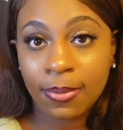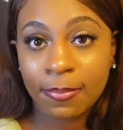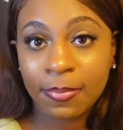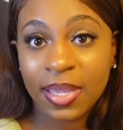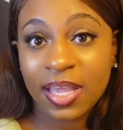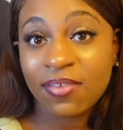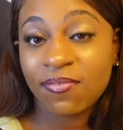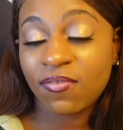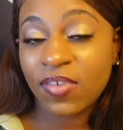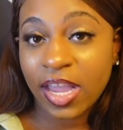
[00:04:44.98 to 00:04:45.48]

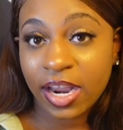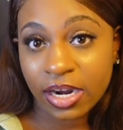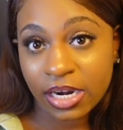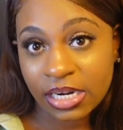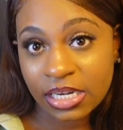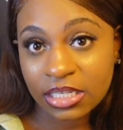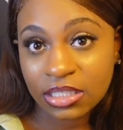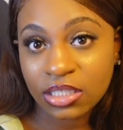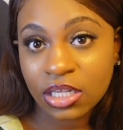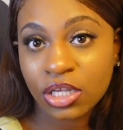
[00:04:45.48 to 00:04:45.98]
It
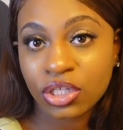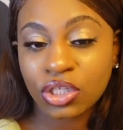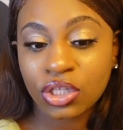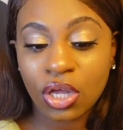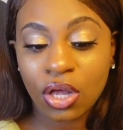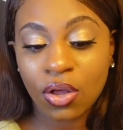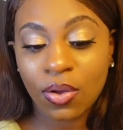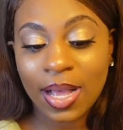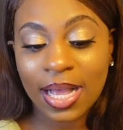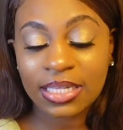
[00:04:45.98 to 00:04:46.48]
varies.
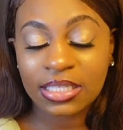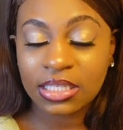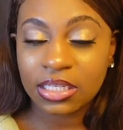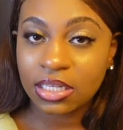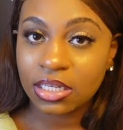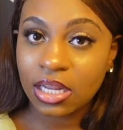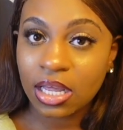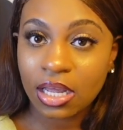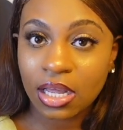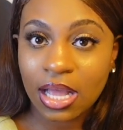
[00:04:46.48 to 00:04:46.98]
So I did
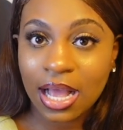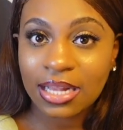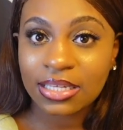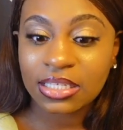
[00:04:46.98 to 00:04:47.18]
look